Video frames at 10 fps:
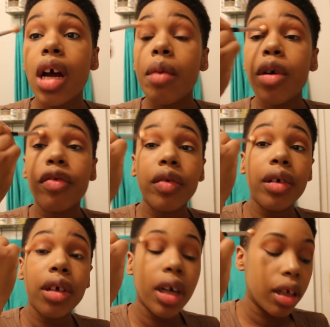But for
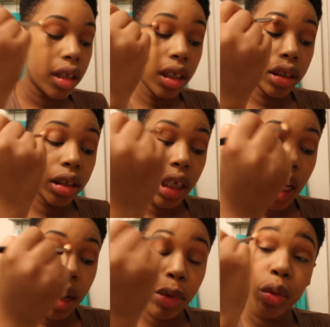real, y'all, this
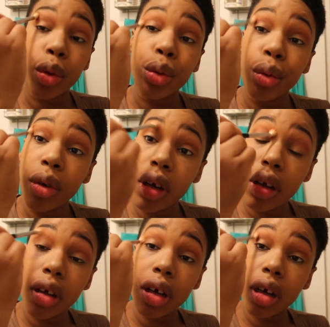Cameroon
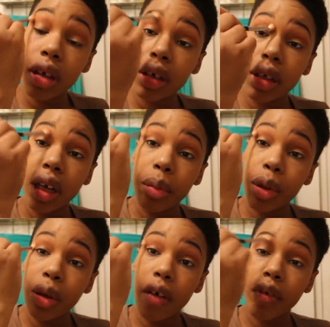color that I put
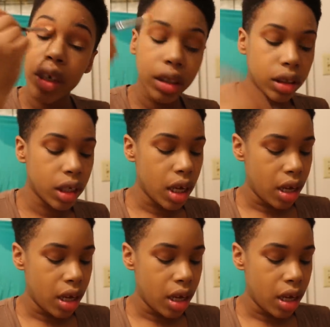on first